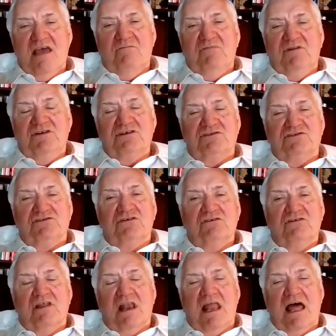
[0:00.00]
And we just
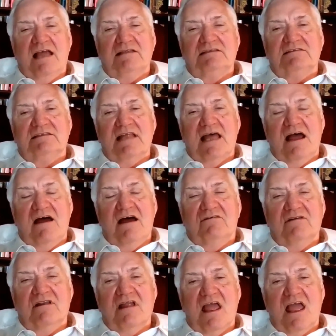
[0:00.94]
turned the lights
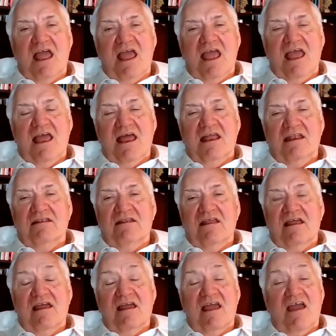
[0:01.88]
down,
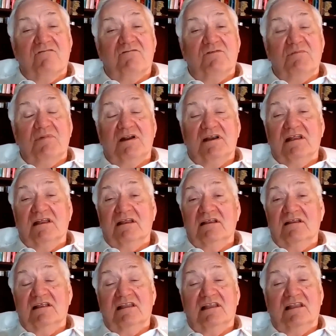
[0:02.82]
and
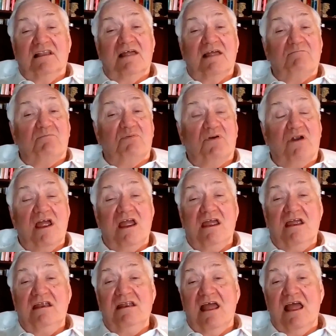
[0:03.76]
everybody
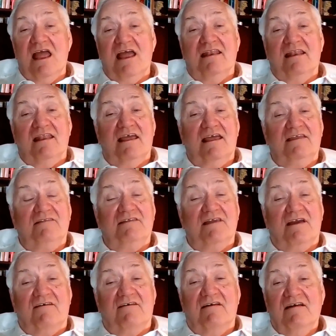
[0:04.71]
prayed and
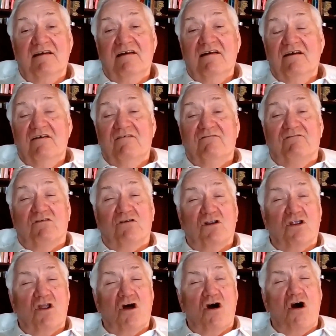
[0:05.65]
laid there
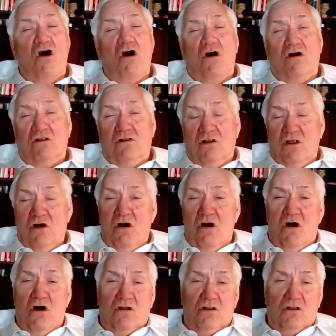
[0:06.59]
for long,
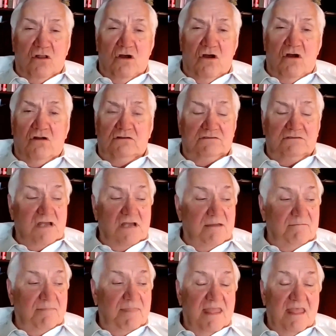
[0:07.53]
long, long
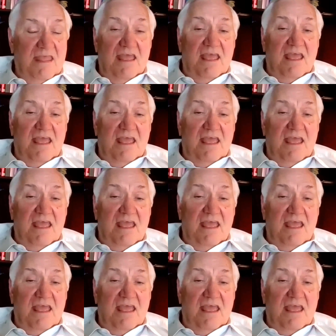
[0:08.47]
time.